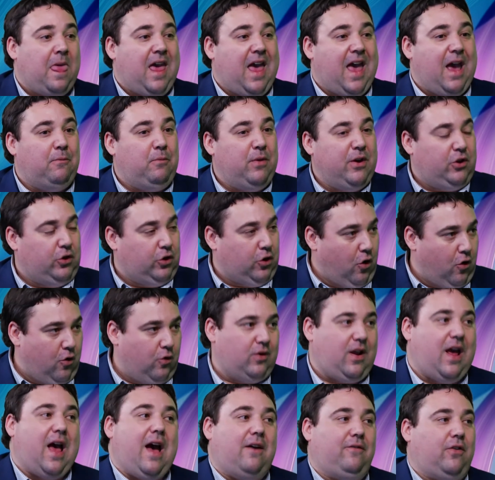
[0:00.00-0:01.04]
and we don't
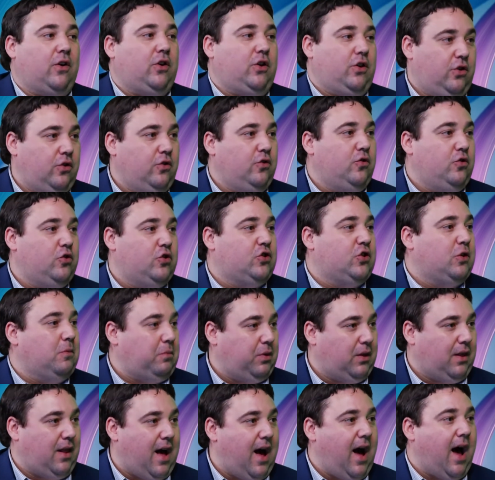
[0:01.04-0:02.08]
have a huge
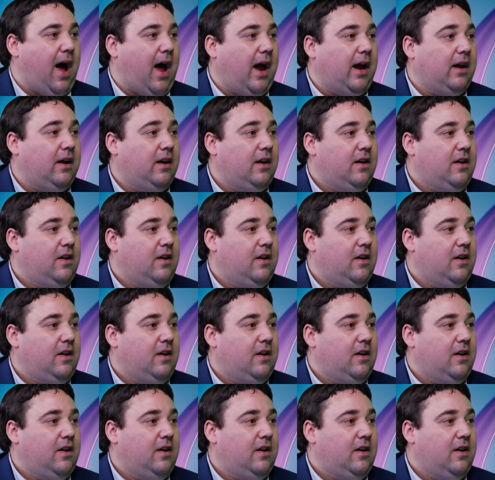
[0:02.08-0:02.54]
supply